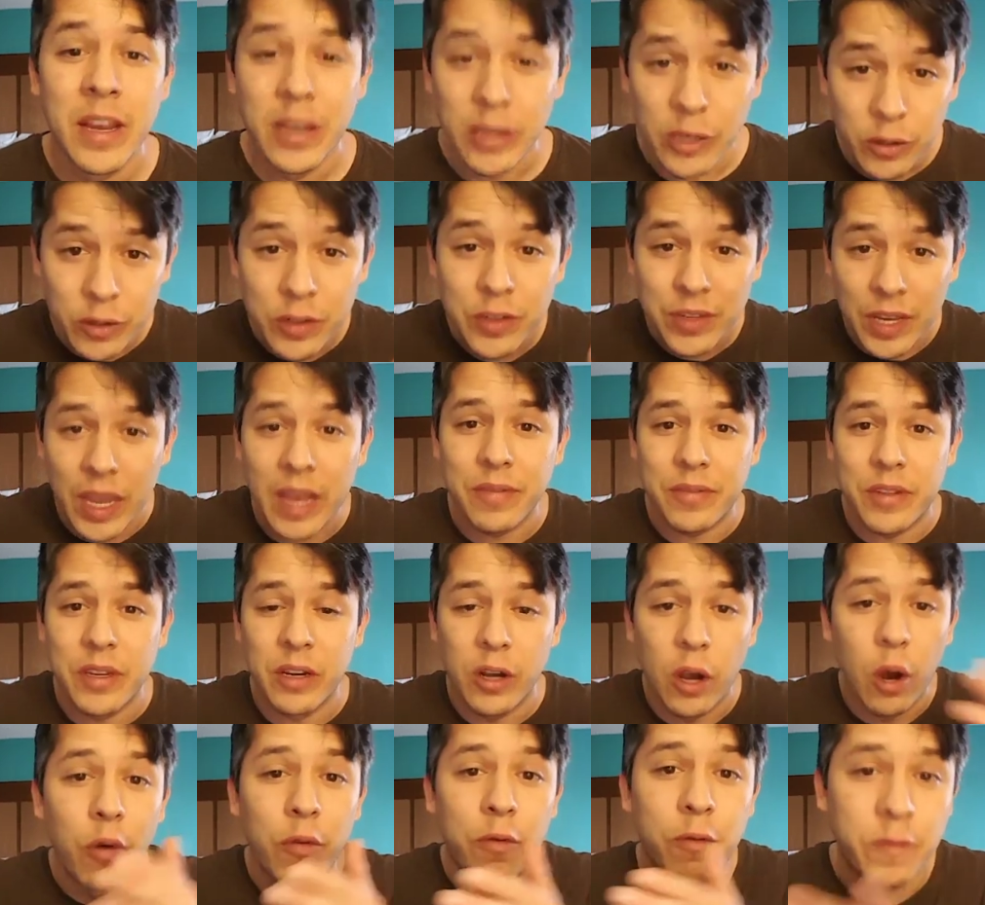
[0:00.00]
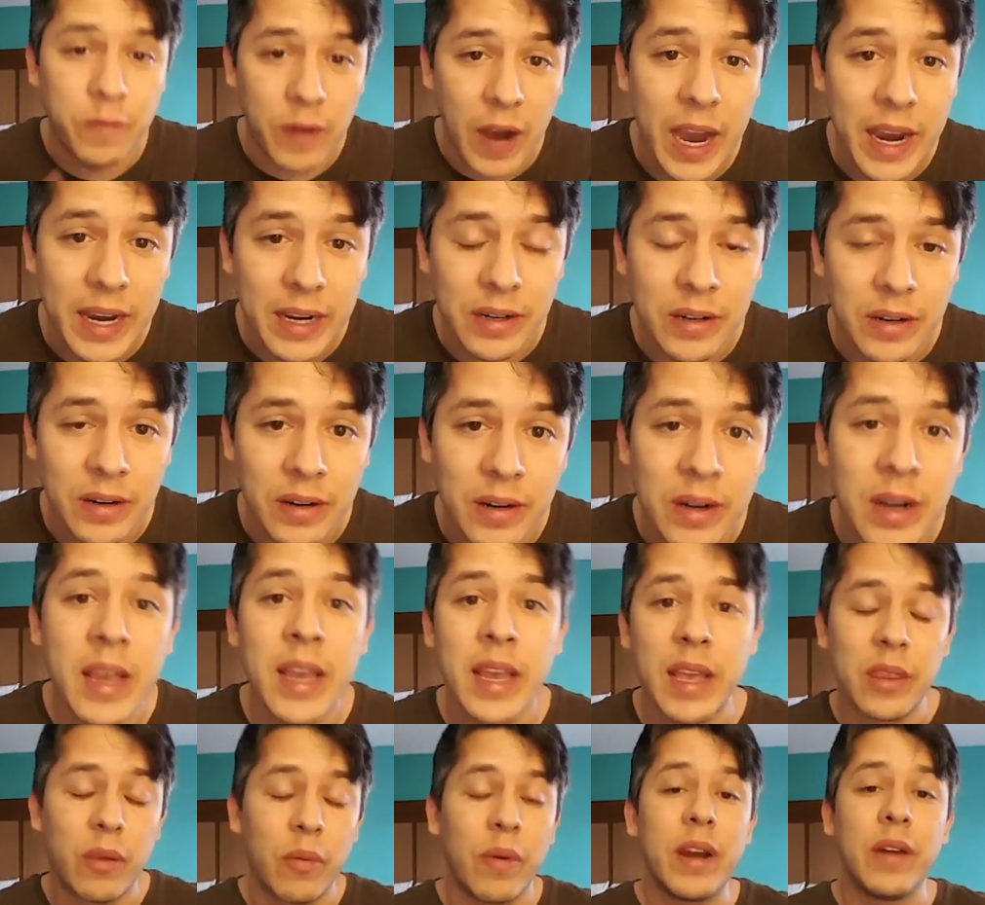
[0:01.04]
You just have to go find her.
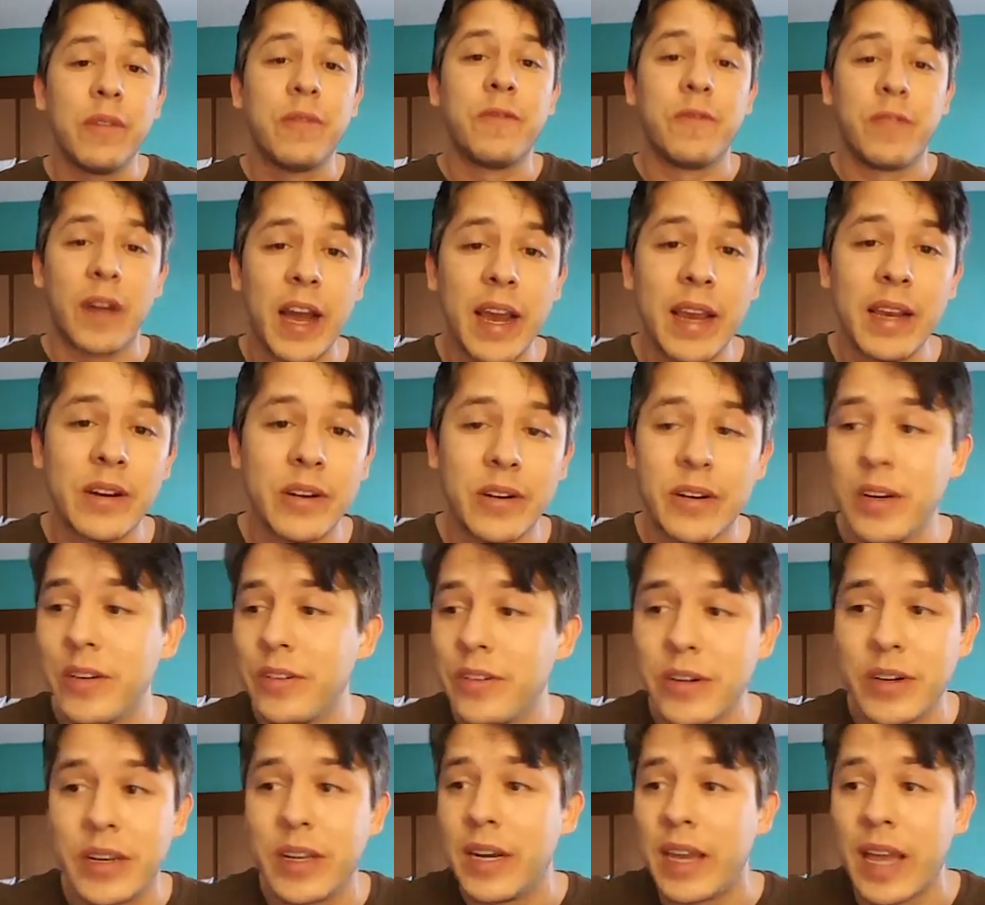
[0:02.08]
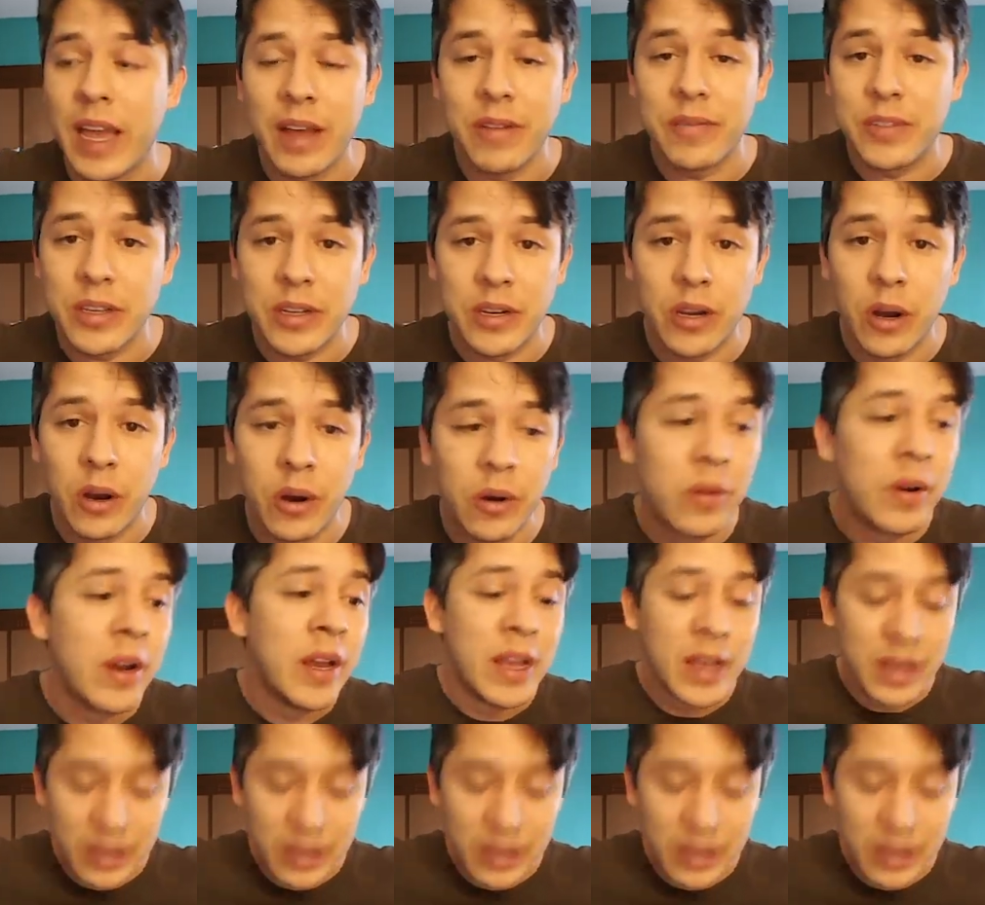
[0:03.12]
And the way to find her is you're going to have to go